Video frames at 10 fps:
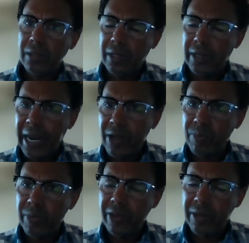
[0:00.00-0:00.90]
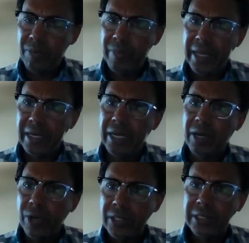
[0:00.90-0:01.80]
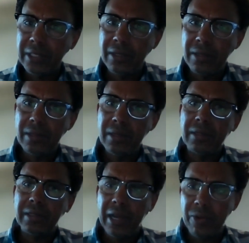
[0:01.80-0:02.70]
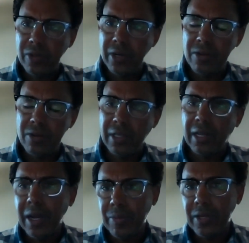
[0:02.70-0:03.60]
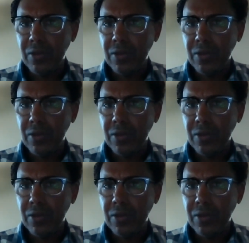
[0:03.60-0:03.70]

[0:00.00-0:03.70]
the announcement is going to be made in Russian downstairs in the lobby.